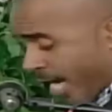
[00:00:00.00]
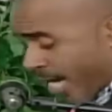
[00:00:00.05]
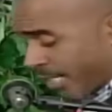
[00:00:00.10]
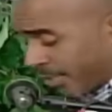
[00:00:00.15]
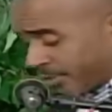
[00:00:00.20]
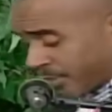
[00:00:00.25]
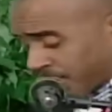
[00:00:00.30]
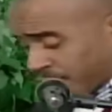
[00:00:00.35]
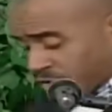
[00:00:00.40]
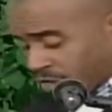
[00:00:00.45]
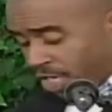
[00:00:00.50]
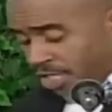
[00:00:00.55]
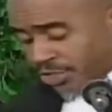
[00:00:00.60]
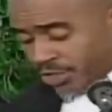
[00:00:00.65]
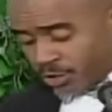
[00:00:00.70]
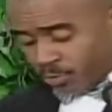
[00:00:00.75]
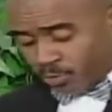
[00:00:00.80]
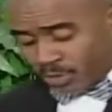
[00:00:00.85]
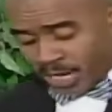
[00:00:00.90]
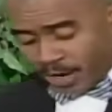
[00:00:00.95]
had a
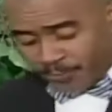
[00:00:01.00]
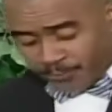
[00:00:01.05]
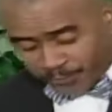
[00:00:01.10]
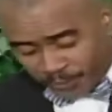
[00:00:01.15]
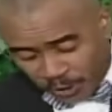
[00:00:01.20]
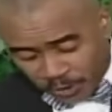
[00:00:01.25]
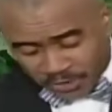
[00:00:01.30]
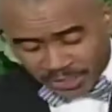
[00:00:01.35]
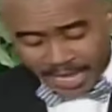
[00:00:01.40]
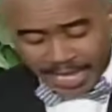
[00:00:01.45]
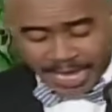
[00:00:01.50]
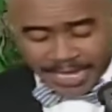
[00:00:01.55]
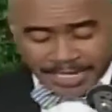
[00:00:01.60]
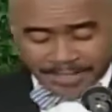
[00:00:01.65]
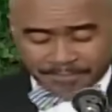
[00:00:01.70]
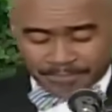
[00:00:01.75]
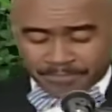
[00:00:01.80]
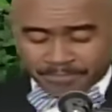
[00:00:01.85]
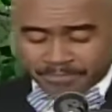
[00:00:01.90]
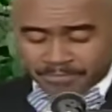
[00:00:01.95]
discussion when I first had it
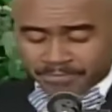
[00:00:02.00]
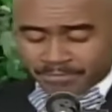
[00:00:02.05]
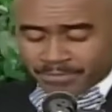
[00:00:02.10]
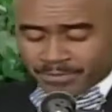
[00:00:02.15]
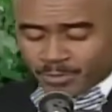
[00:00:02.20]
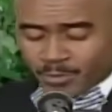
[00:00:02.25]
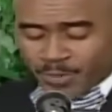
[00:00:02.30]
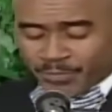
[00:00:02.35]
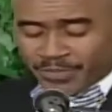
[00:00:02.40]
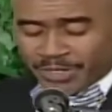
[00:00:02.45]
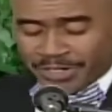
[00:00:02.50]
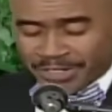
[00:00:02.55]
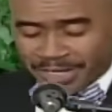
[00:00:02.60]
with the